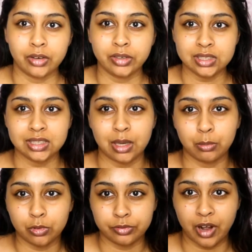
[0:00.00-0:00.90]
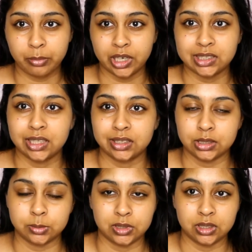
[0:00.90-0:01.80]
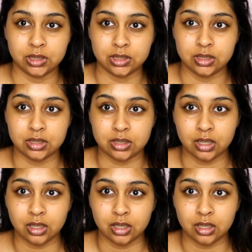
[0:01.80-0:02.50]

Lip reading: really need to get more fabrics like these because